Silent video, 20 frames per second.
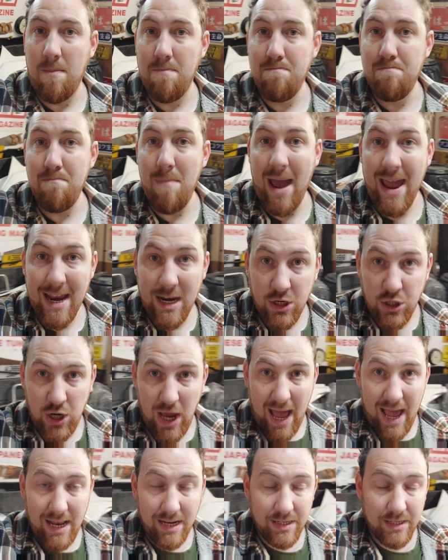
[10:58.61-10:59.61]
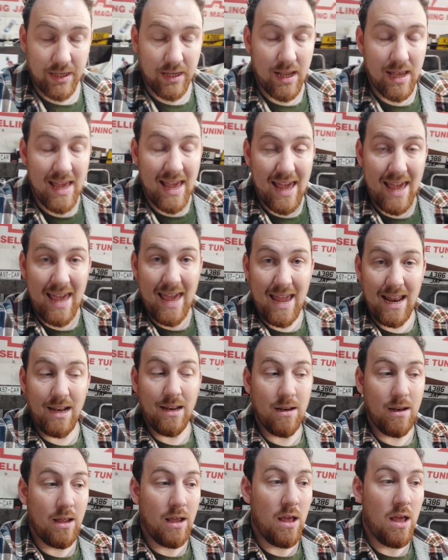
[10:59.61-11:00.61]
main jet in.